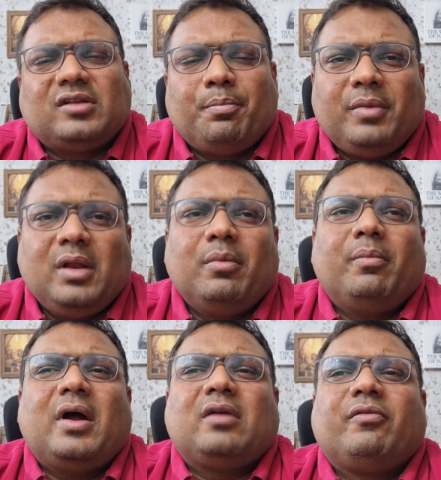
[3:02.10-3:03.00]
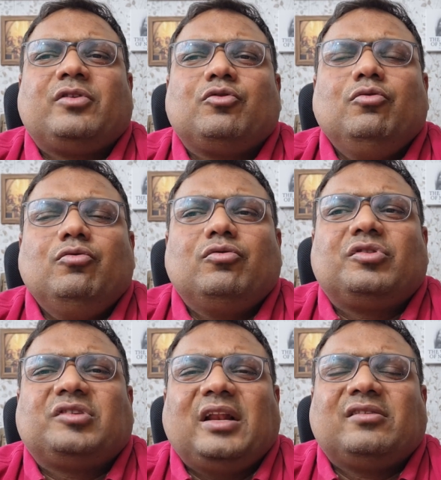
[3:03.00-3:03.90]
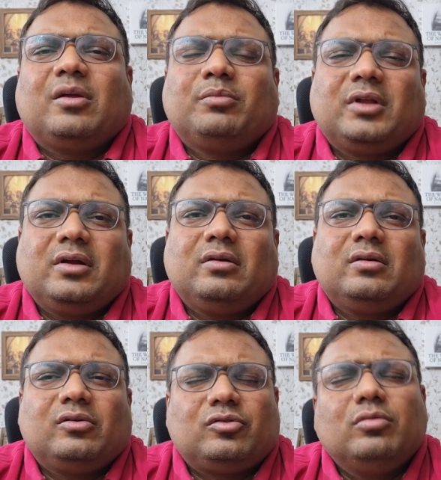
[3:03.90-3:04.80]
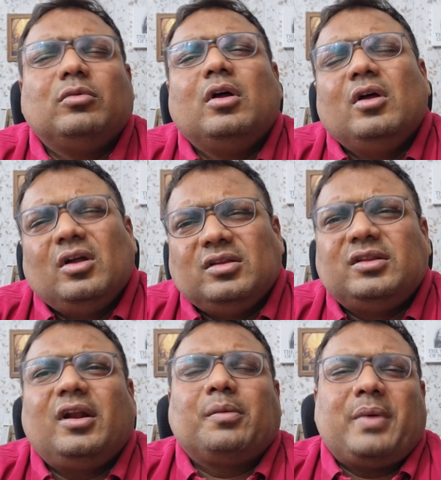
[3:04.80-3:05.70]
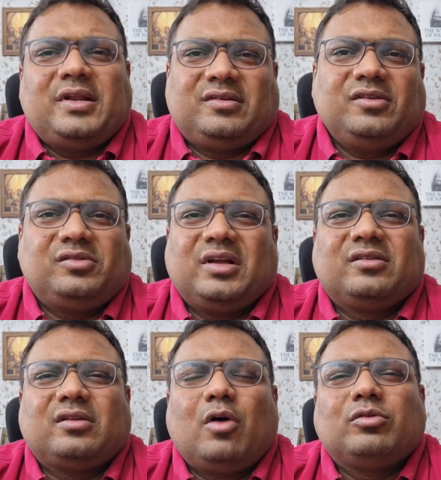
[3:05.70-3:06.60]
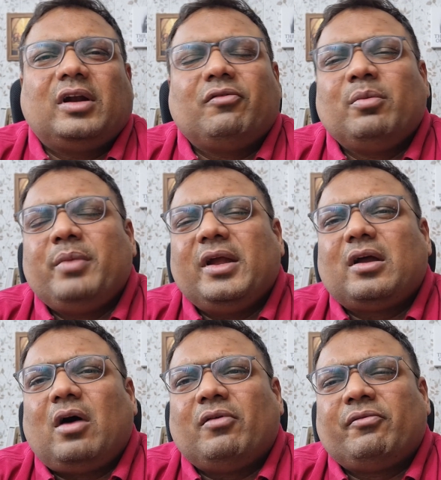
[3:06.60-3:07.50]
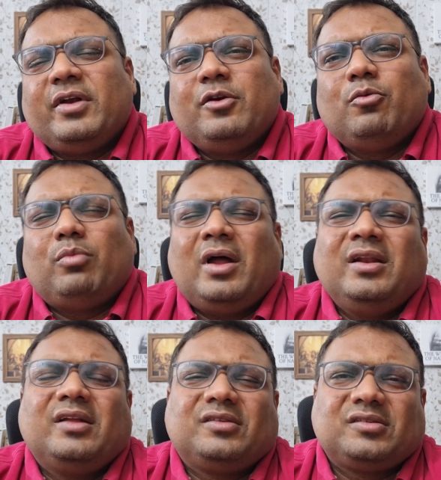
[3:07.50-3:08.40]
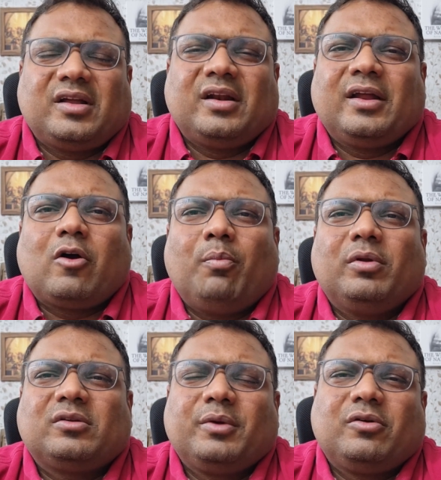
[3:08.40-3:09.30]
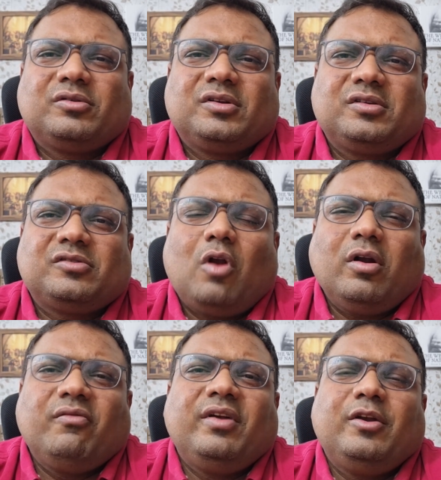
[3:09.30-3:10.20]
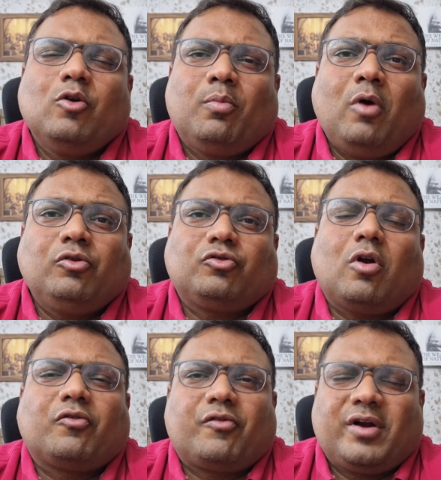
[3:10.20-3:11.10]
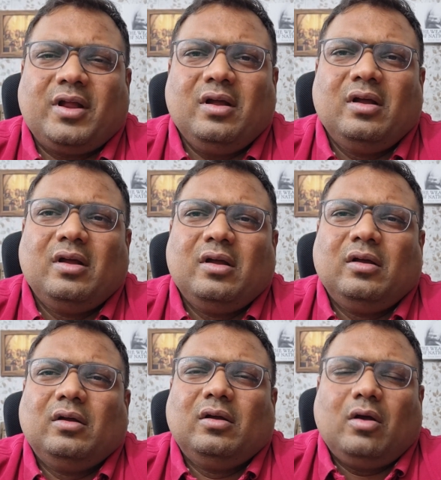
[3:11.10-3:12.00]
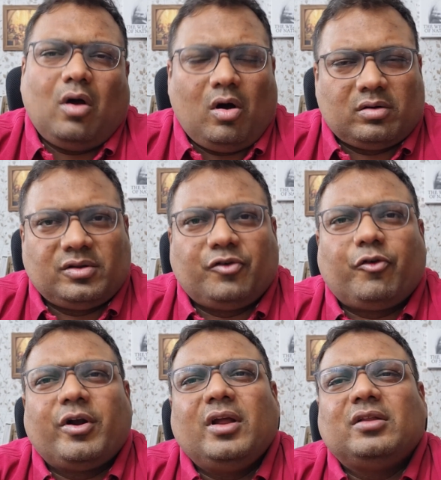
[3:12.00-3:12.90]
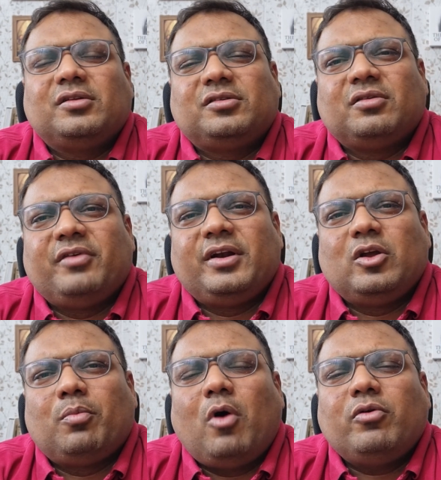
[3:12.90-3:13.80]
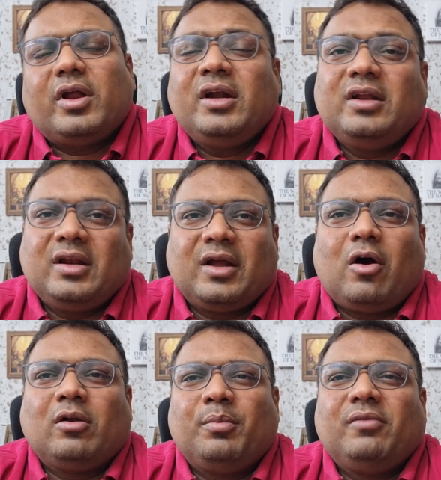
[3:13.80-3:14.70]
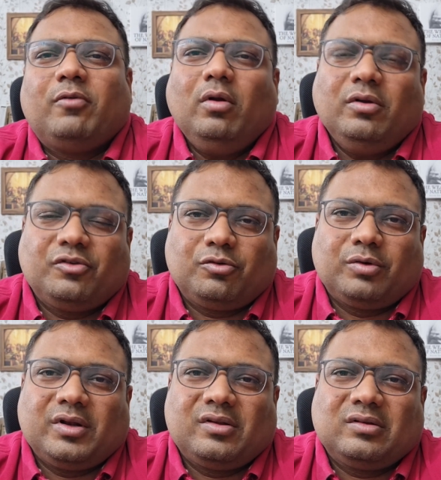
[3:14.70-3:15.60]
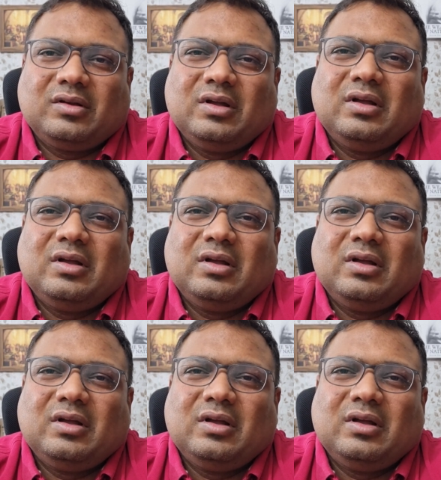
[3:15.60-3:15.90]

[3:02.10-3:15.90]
is the minimum at which you sell something. So there are many such things. Now that will make our video unnecessarily complex, because this is not a video about stock trading or the trading. This is a video about Indian economy for students.